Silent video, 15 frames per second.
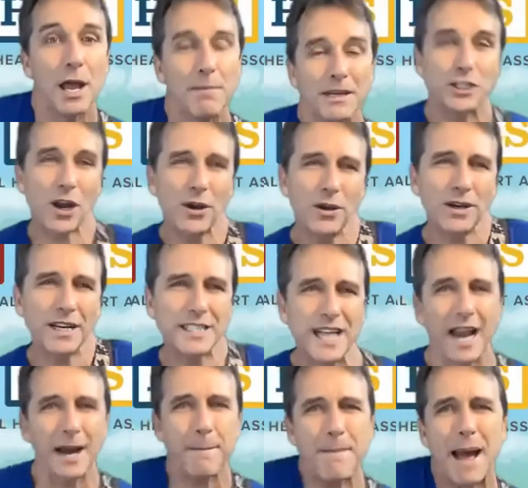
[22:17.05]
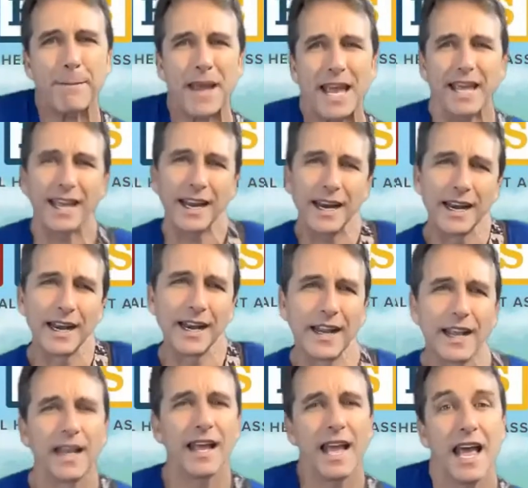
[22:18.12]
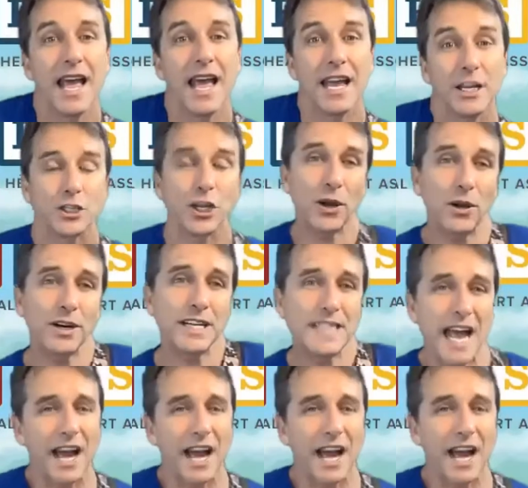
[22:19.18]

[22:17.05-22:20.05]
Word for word: My shoulders are popping. Shoulders